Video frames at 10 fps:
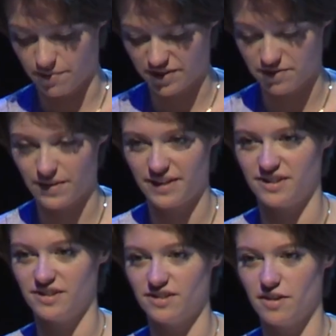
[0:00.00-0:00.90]
other bits and
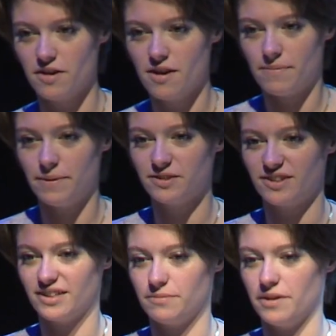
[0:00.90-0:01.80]
pieces. So people
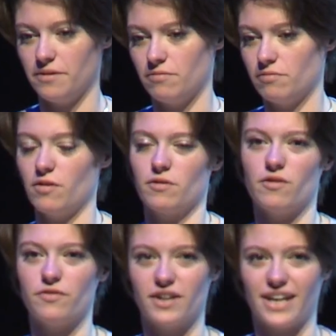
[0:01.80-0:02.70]
say to me,
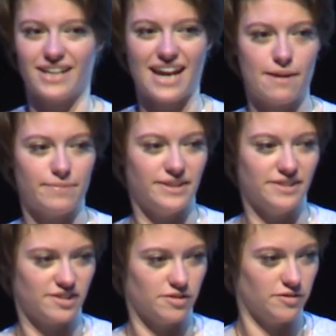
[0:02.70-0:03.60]
often I get
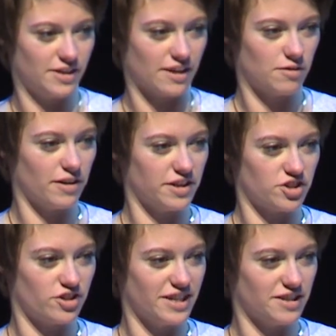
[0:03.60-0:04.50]
cabbies who get quite
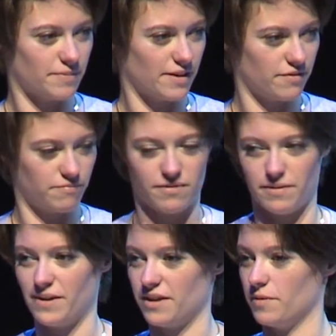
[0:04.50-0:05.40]
intrigued about, they
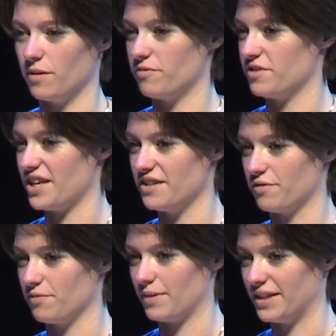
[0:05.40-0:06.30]
pick me up from 10
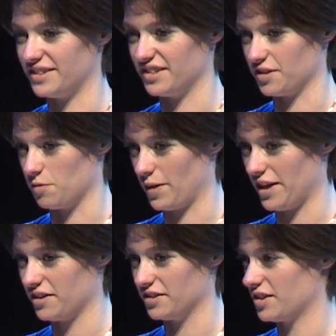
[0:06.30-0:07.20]
different places in a
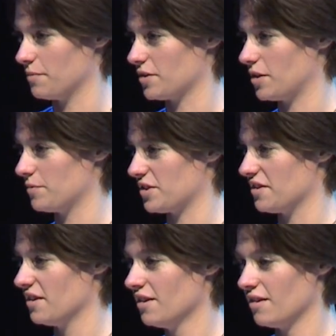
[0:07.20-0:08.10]
week and sometimes
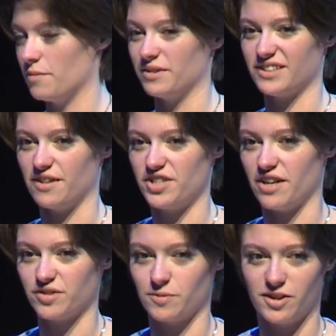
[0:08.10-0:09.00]
I'm in a set of
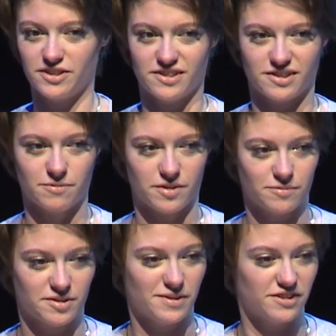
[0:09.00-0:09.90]
chef's whites and
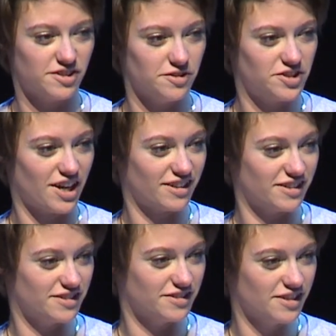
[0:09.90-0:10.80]
sometimes I'm in a suit
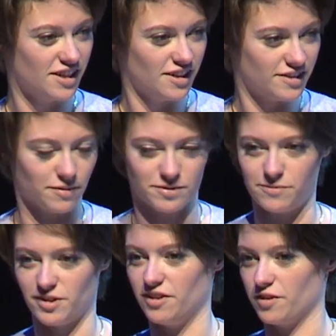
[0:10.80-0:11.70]
jacket and
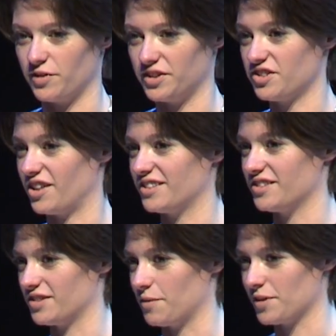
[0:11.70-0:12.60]
sometimes I look very stressed
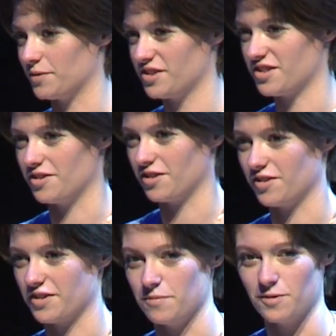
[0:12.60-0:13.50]
and sometimes it's 2
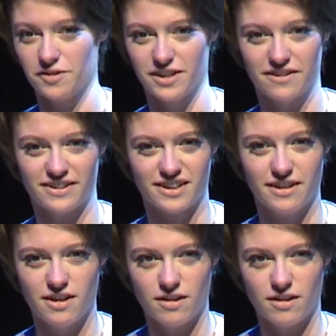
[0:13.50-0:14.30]
o'clock in the morning and they say,